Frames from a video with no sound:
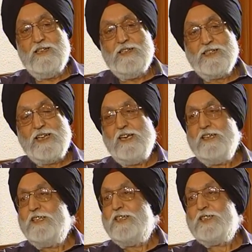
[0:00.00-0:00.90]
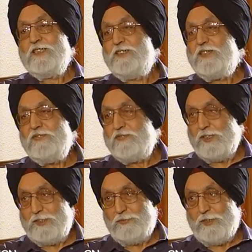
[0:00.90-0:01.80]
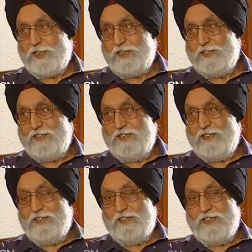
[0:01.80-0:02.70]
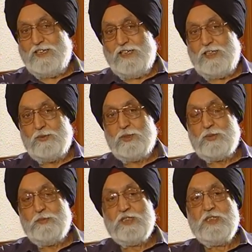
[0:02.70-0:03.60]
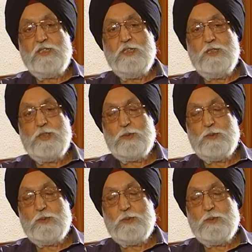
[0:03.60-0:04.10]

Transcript: ran in a different way. It was basically